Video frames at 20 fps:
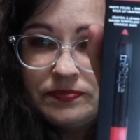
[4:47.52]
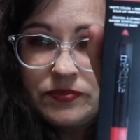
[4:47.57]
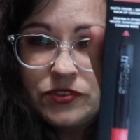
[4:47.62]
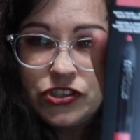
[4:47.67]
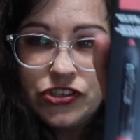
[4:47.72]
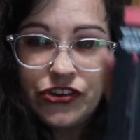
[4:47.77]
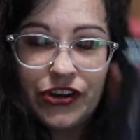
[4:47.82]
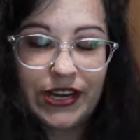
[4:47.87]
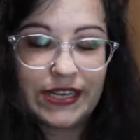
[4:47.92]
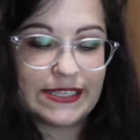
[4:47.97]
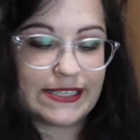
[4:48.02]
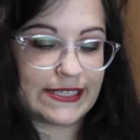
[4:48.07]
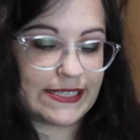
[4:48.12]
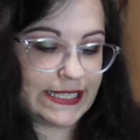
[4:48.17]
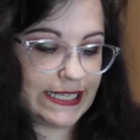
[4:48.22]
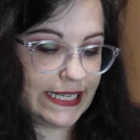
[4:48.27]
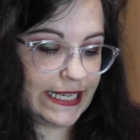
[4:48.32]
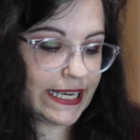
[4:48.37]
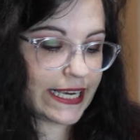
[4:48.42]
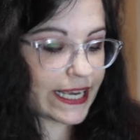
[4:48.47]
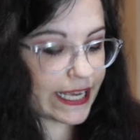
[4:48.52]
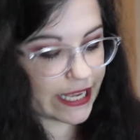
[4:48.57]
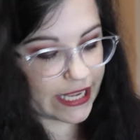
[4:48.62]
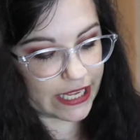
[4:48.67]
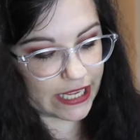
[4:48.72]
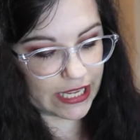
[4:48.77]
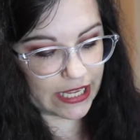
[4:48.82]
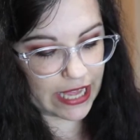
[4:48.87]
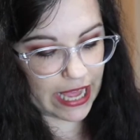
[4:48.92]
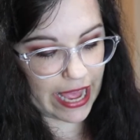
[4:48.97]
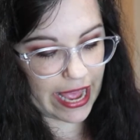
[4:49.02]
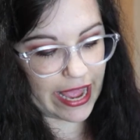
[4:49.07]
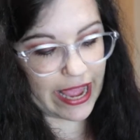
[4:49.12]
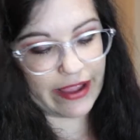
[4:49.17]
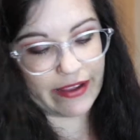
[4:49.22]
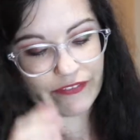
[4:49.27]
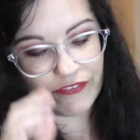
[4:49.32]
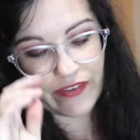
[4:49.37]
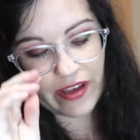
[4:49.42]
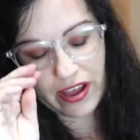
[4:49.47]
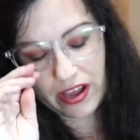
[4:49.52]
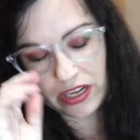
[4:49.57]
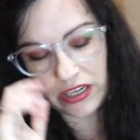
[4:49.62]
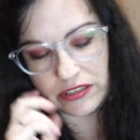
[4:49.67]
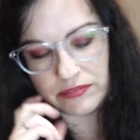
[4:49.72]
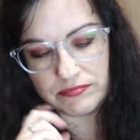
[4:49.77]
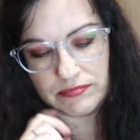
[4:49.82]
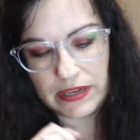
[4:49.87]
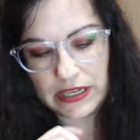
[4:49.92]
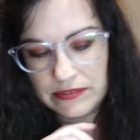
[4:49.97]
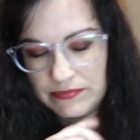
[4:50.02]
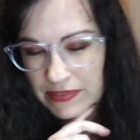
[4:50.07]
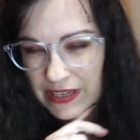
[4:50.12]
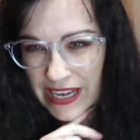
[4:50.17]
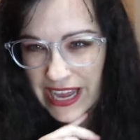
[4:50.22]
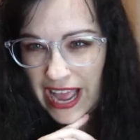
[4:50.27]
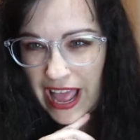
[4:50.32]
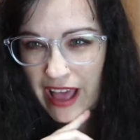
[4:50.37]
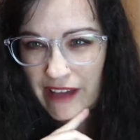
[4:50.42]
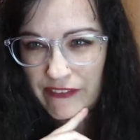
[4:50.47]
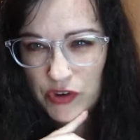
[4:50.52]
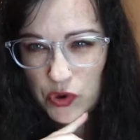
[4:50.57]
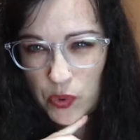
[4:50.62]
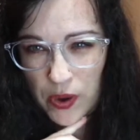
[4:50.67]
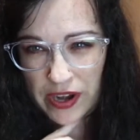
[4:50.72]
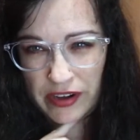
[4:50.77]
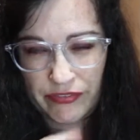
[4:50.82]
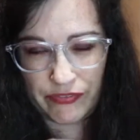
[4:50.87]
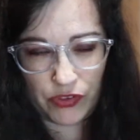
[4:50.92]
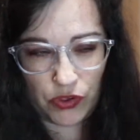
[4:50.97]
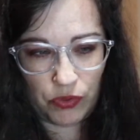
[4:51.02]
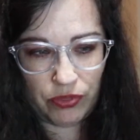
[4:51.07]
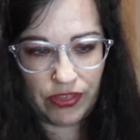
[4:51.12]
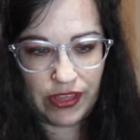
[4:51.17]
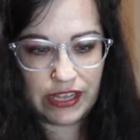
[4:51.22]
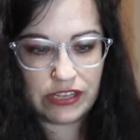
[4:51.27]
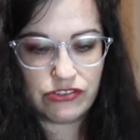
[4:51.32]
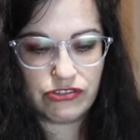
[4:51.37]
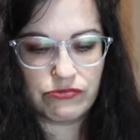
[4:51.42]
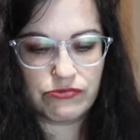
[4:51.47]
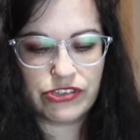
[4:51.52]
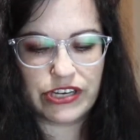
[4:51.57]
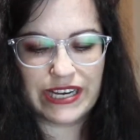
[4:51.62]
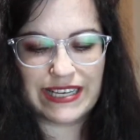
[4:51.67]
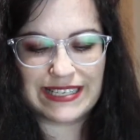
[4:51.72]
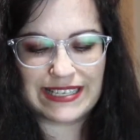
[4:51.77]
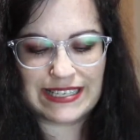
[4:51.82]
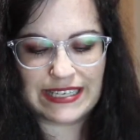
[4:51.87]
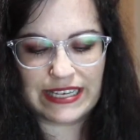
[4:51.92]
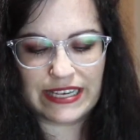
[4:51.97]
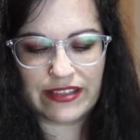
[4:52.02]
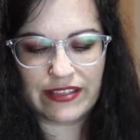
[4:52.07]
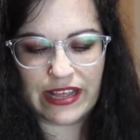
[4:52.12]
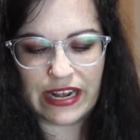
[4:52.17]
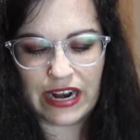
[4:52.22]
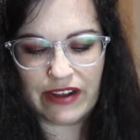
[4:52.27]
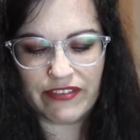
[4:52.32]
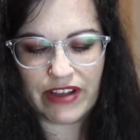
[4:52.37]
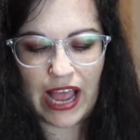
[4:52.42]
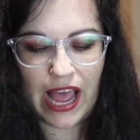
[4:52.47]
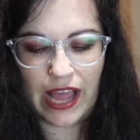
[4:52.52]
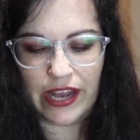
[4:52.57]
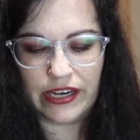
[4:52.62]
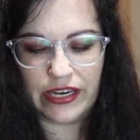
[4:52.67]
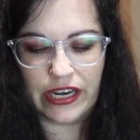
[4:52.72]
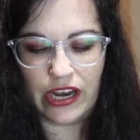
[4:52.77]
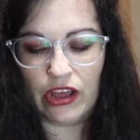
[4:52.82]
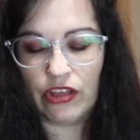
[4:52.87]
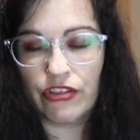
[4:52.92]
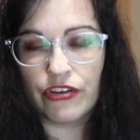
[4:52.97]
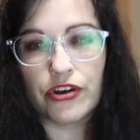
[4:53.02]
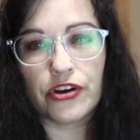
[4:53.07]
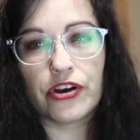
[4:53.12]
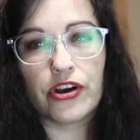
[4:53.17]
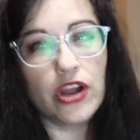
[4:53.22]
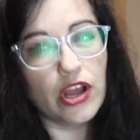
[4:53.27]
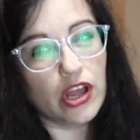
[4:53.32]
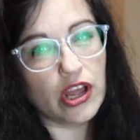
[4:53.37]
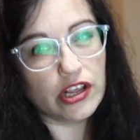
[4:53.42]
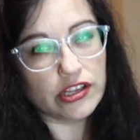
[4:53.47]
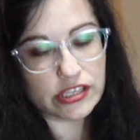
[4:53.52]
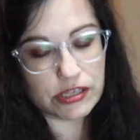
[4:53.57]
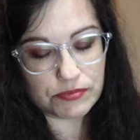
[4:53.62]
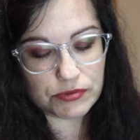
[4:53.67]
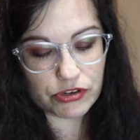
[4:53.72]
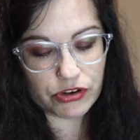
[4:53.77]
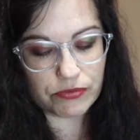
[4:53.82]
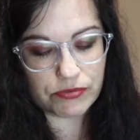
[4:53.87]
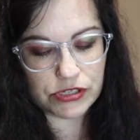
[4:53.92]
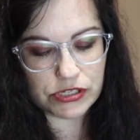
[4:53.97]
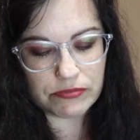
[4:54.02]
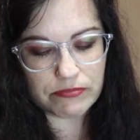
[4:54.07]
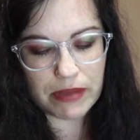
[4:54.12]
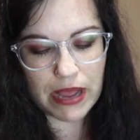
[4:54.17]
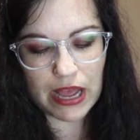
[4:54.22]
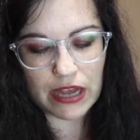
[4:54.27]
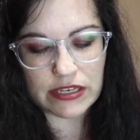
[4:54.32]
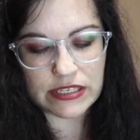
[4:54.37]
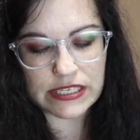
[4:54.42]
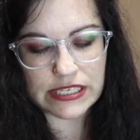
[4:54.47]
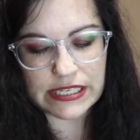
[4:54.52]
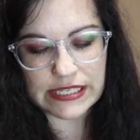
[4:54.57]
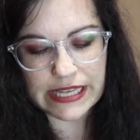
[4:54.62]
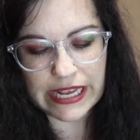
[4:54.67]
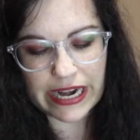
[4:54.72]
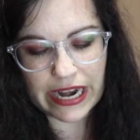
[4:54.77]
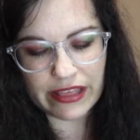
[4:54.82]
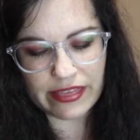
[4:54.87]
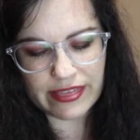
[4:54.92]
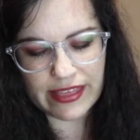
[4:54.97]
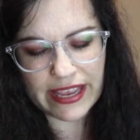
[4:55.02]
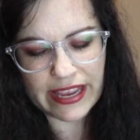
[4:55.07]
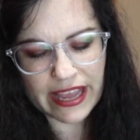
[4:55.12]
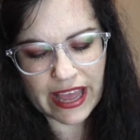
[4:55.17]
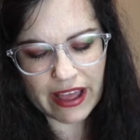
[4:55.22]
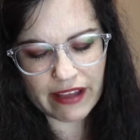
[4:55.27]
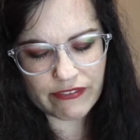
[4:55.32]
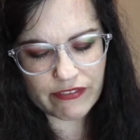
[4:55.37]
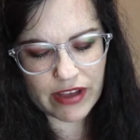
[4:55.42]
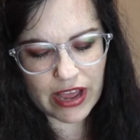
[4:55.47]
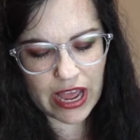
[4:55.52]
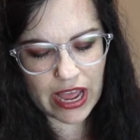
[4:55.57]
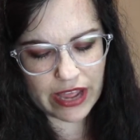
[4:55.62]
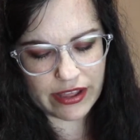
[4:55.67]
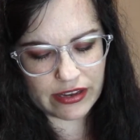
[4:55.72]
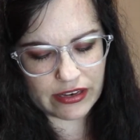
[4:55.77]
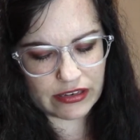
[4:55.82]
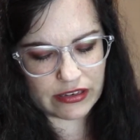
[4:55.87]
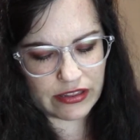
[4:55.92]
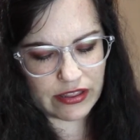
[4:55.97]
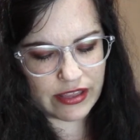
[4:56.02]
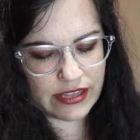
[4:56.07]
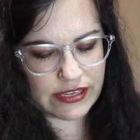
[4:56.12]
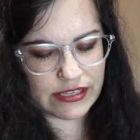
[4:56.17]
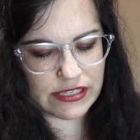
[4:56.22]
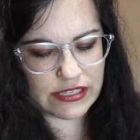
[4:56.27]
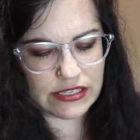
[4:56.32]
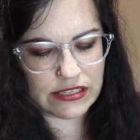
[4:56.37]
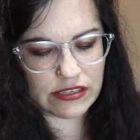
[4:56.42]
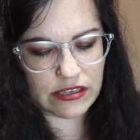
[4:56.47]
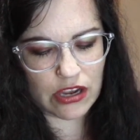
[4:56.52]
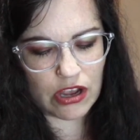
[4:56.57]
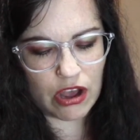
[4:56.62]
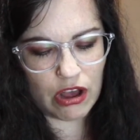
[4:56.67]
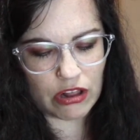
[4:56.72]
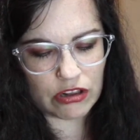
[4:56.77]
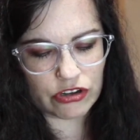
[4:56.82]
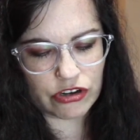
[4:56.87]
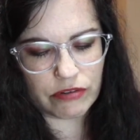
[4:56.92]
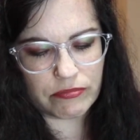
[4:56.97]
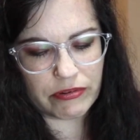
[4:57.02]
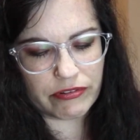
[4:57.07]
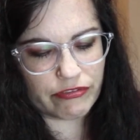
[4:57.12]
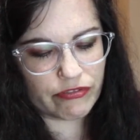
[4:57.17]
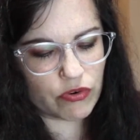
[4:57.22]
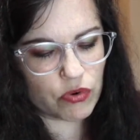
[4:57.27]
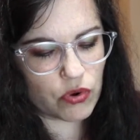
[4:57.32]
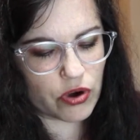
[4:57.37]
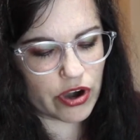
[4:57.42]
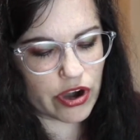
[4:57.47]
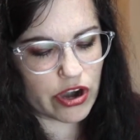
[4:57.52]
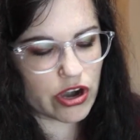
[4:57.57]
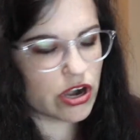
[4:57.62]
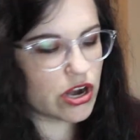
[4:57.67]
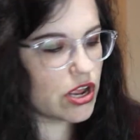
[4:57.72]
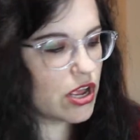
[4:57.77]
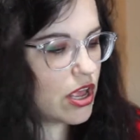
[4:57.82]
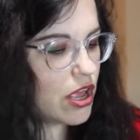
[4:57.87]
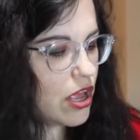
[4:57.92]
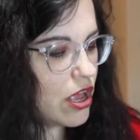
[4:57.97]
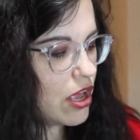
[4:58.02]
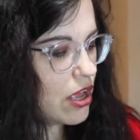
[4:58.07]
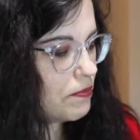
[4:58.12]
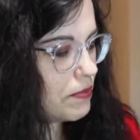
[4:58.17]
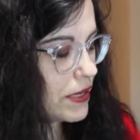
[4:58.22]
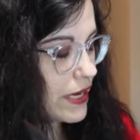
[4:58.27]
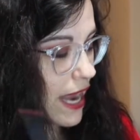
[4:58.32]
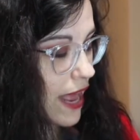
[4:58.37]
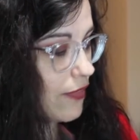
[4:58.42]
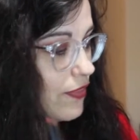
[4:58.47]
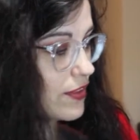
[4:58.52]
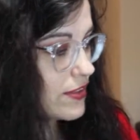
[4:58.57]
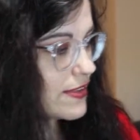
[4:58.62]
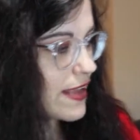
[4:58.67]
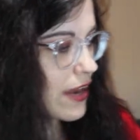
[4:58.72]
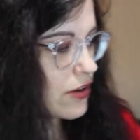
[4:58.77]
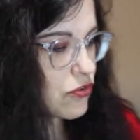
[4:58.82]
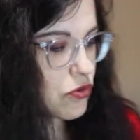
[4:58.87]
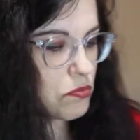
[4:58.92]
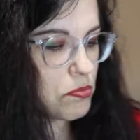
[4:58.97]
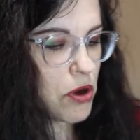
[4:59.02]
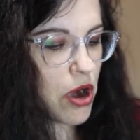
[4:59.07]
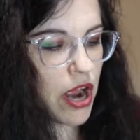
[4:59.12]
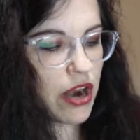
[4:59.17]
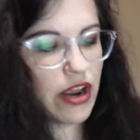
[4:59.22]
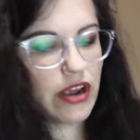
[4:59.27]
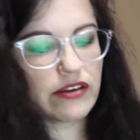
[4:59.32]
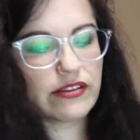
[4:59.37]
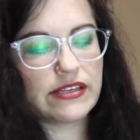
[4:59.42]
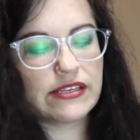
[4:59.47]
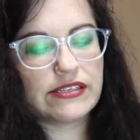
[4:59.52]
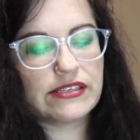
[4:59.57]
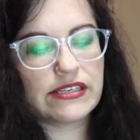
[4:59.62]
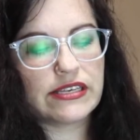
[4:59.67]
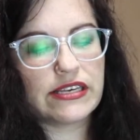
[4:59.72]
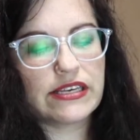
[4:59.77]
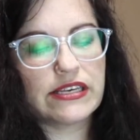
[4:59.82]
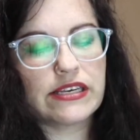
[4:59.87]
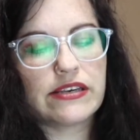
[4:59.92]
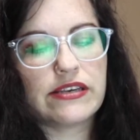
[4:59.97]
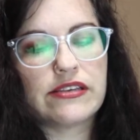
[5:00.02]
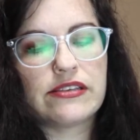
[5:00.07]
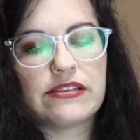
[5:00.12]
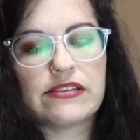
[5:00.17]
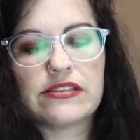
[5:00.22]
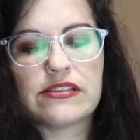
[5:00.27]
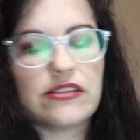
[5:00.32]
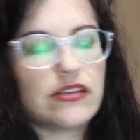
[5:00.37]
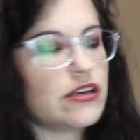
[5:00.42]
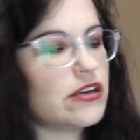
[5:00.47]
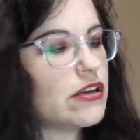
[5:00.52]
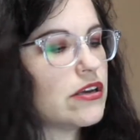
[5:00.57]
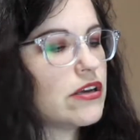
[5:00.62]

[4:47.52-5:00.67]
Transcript: Trestique I've um, I have quite a few things from Trestique that I've gotten in other subscription boxes and I think I've gotten this color before but not this actual product. This is